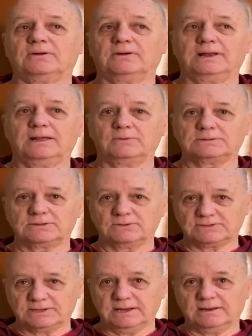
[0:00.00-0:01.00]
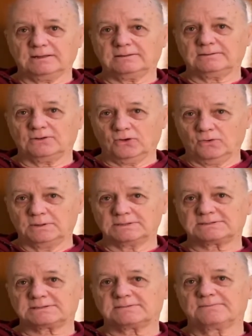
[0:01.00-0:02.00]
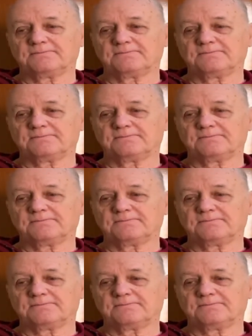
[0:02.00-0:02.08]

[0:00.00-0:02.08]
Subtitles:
Her name was Lucina Lobus.